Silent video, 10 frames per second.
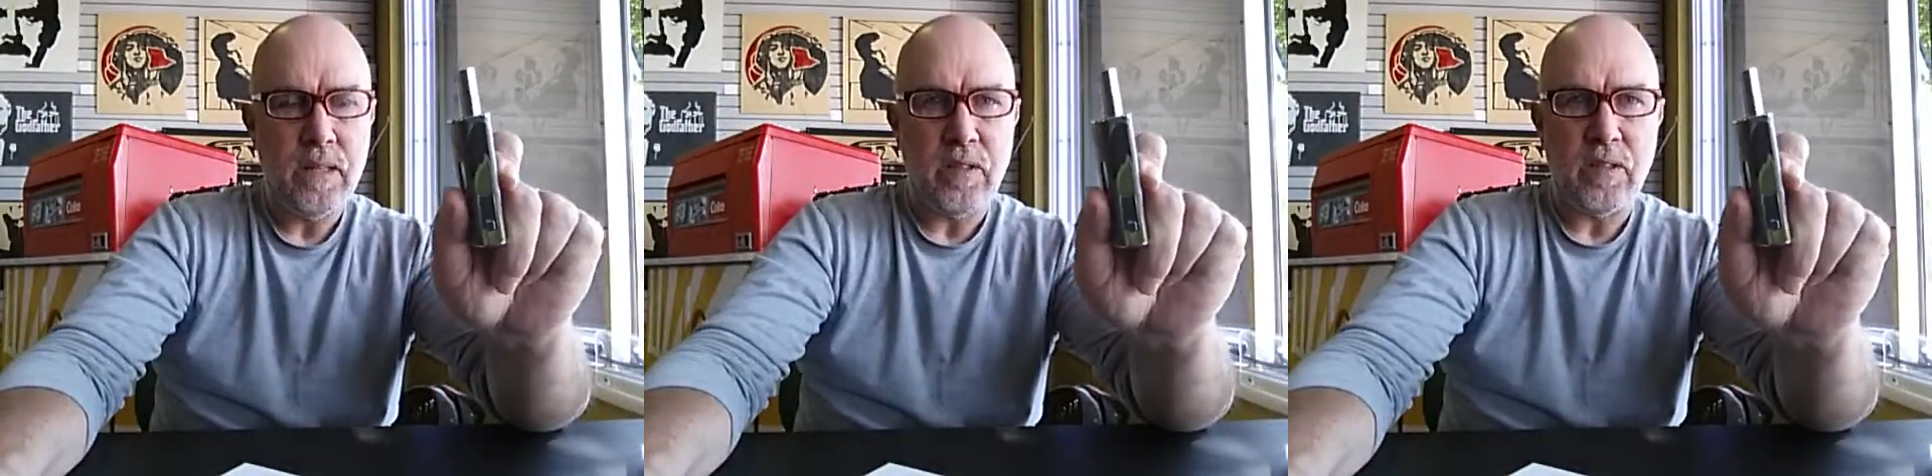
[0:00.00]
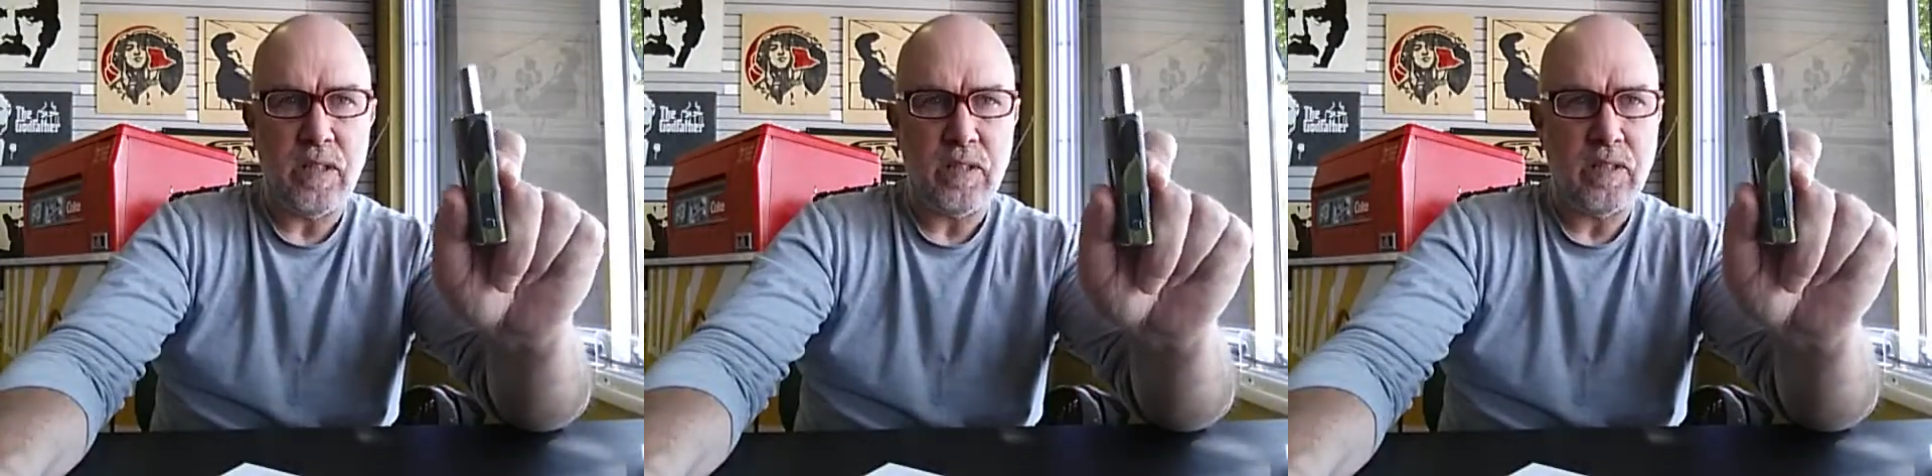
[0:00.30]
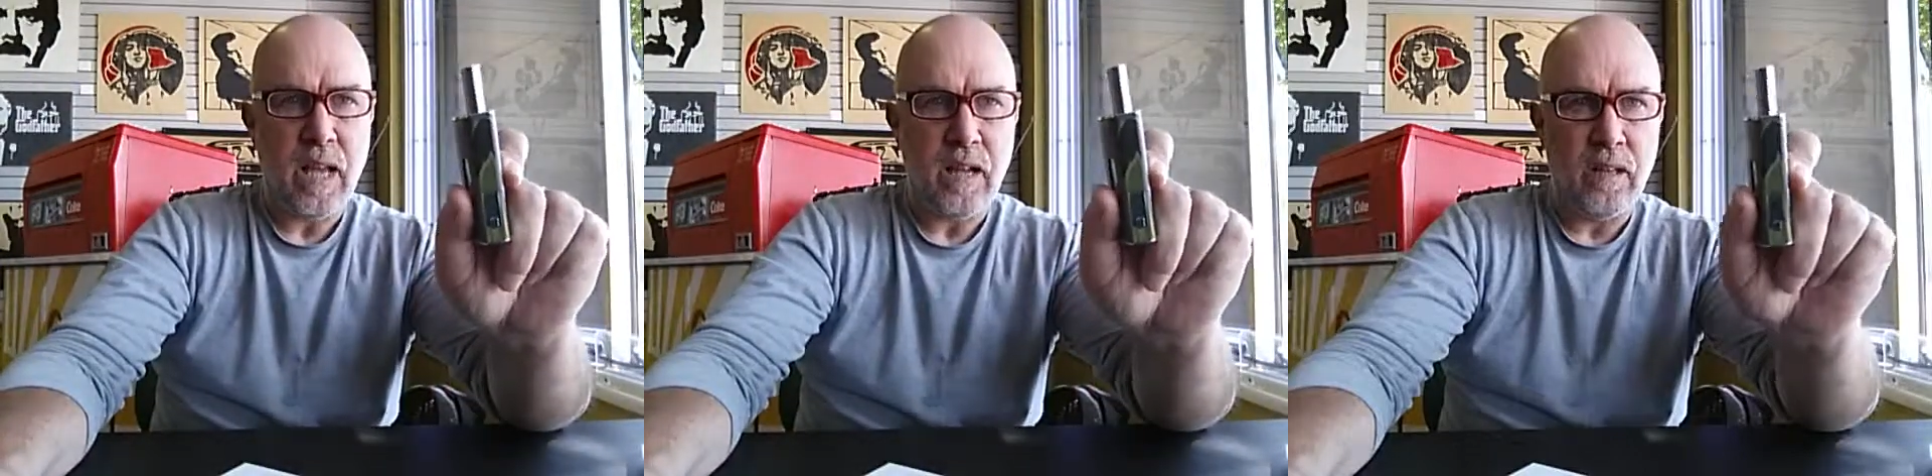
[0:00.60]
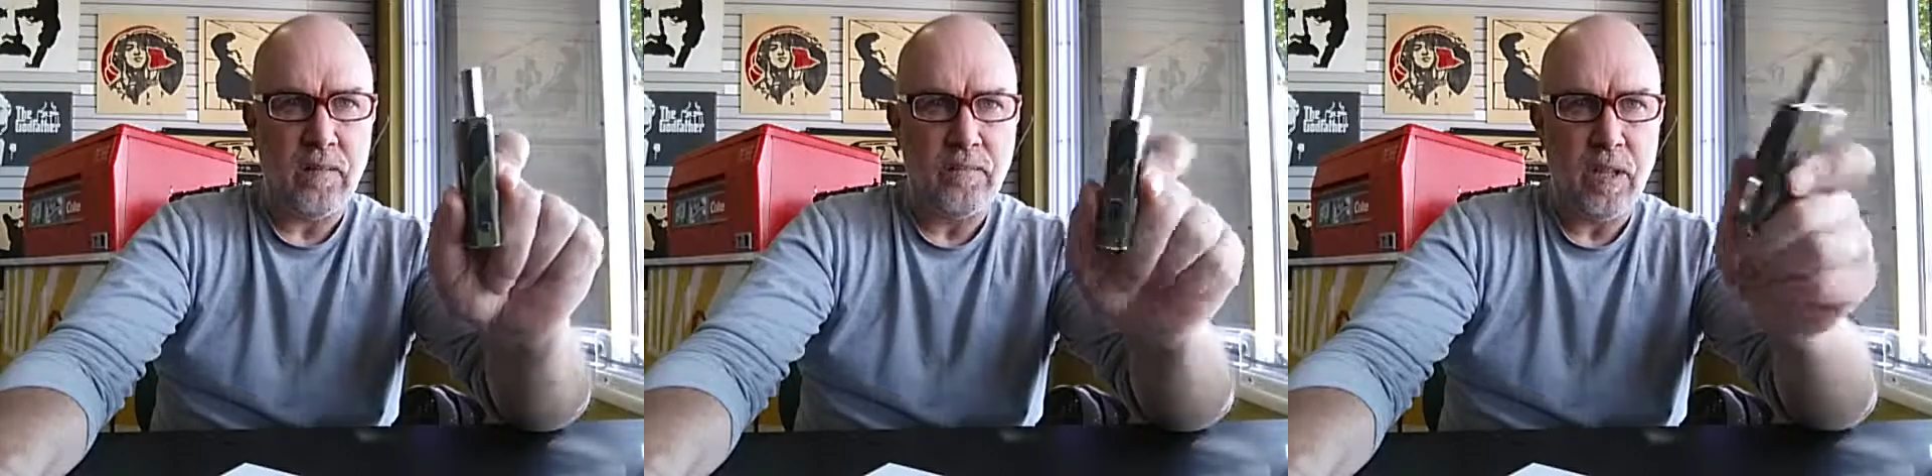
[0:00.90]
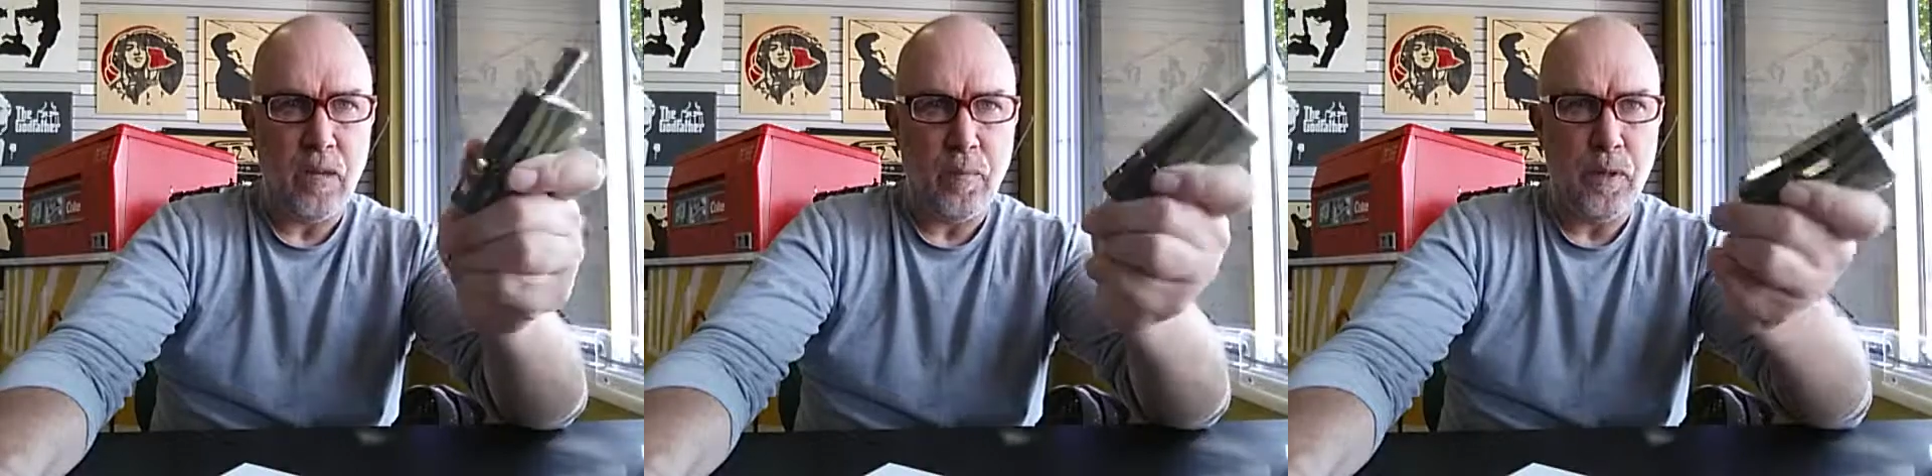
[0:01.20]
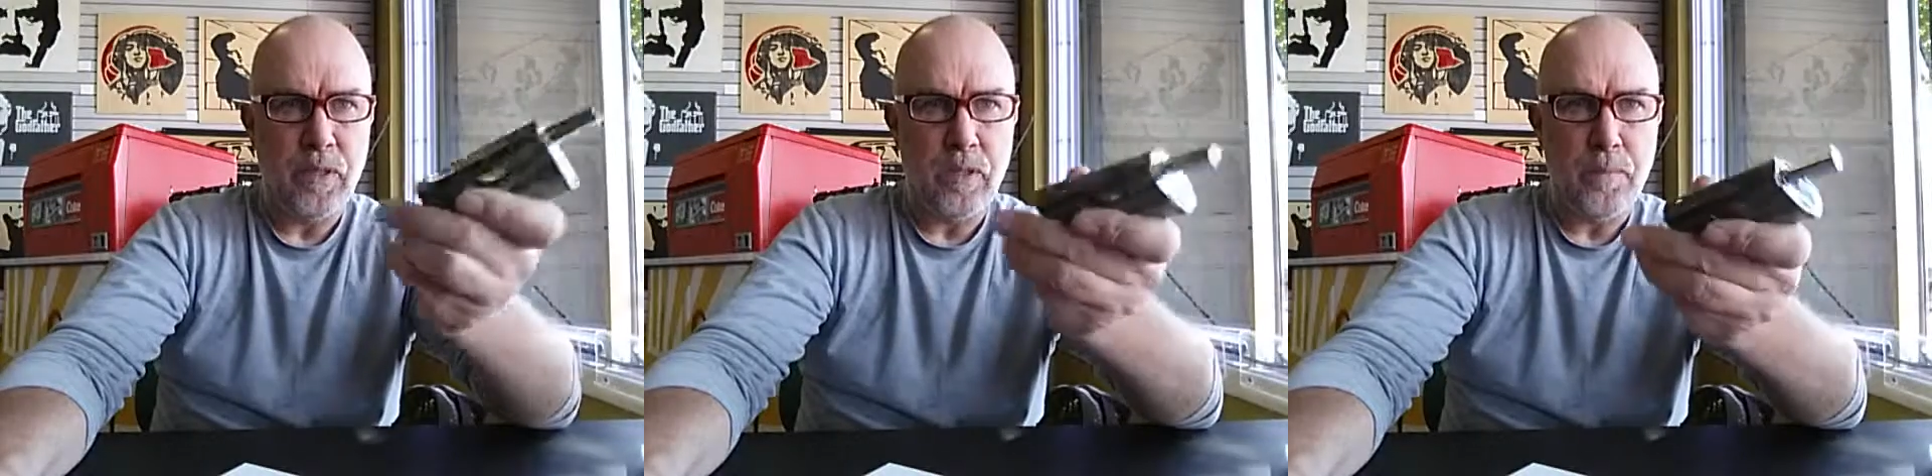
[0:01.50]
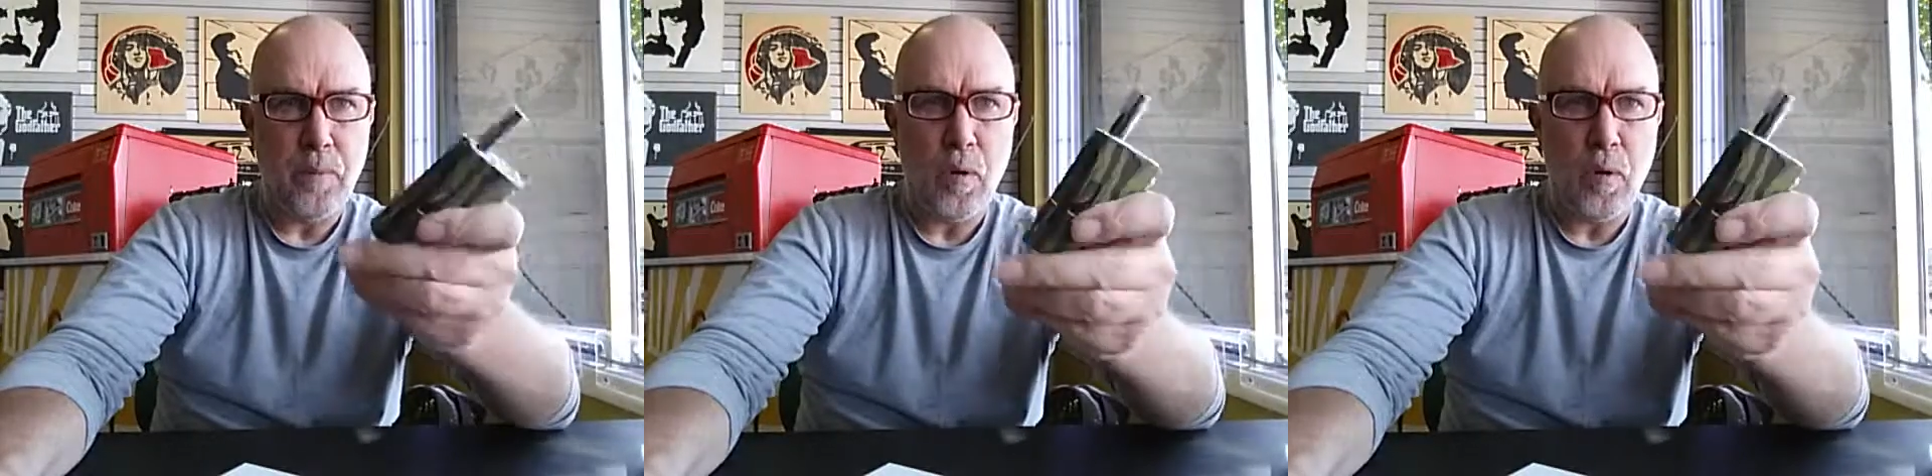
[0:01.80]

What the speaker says: It's got a pretty slim